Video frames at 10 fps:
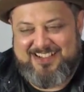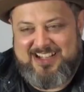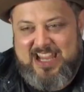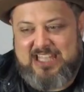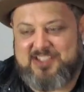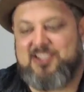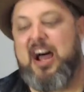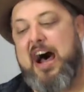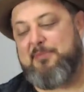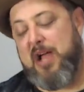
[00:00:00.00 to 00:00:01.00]
It's
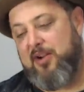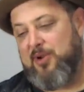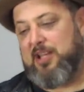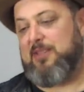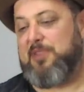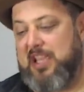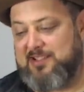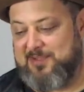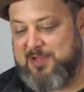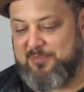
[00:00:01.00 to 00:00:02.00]
not my Iridium gig
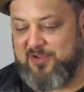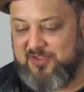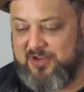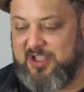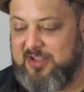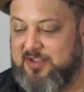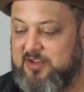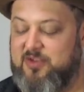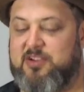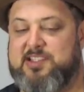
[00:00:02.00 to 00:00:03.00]
September 30th in New
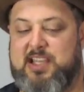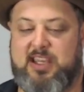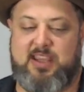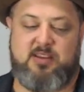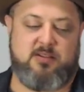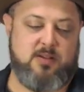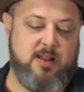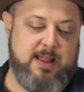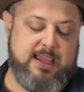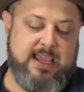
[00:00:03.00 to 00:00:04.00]
York City.
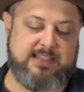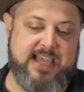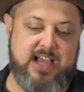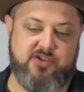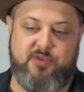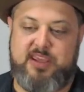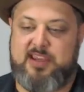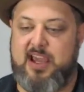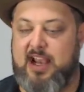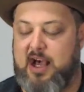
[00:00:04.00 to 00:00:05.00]
It's actually
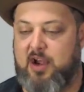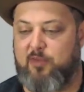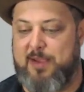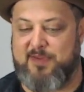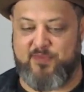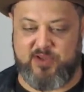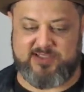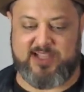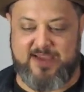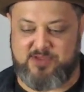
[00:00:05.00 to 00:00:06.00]
that right before
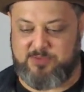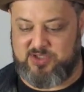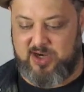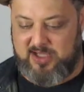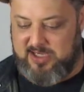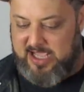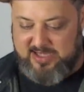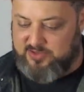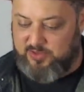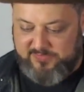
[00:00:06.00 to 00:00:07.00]
this live stream started, I
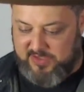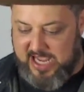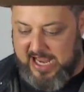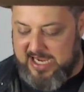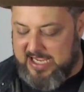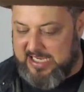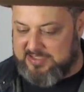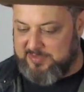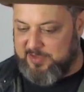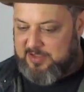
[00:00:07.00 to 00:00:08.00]
totally forgot. It's
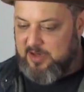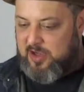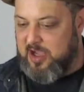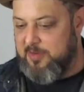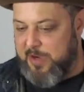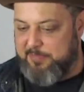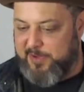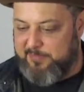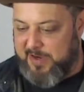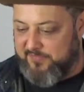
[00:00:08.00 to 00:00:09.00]
something that
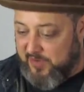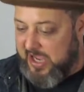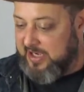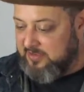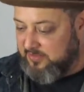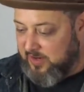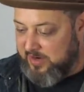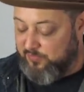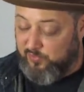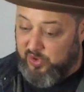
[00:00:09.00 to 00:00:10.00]
my friend, who I
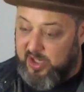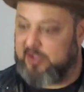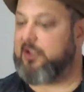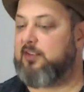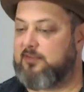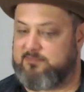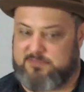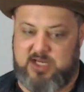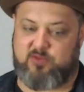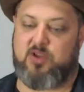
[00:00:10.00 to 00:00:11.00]
really
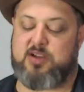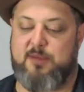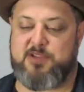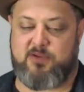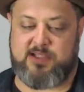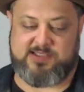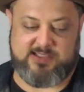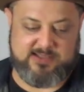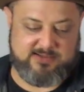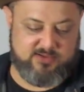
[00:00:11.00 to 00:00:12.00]
look up to as
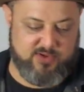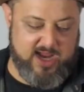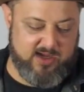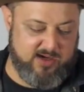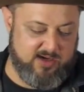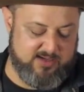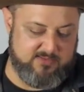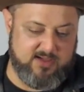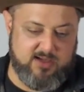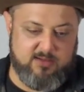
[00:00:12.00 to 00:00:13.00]
a creator and
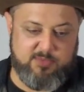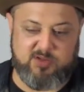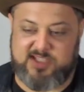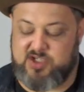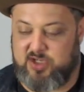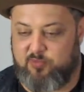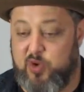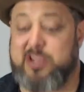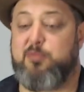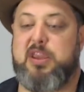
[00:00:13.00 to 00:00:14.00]
musician,
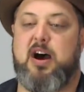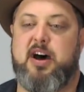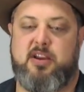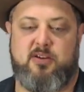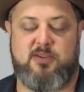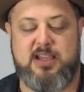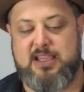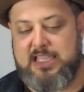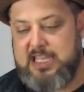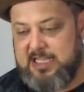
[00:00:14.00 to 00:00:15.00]
Rick Beato,
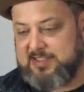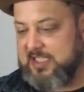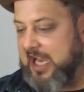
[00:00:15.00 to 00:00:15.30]
he does